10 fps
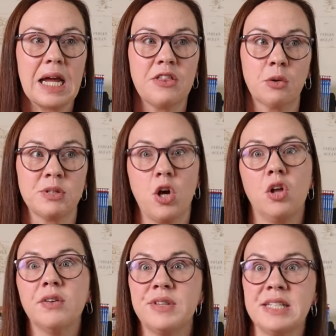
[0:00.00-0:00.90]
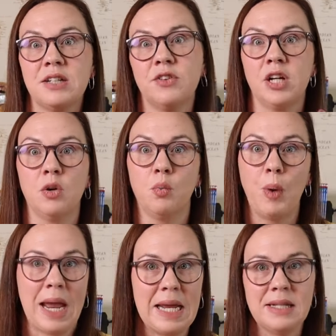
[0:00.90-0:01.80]
there was all of these different
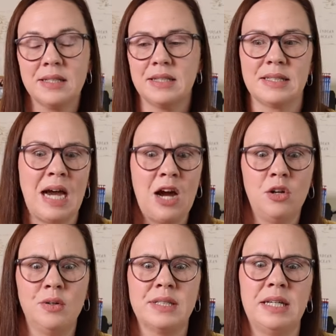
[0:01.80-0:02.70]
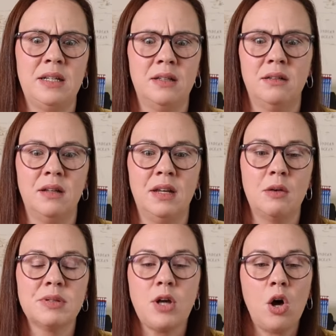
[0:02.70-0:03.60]
ways and styles and
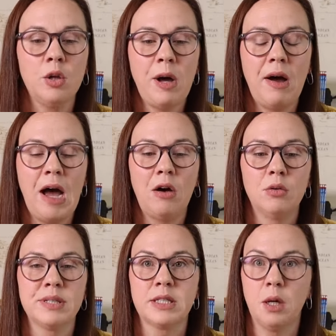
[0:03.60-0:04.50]
it was all about how it was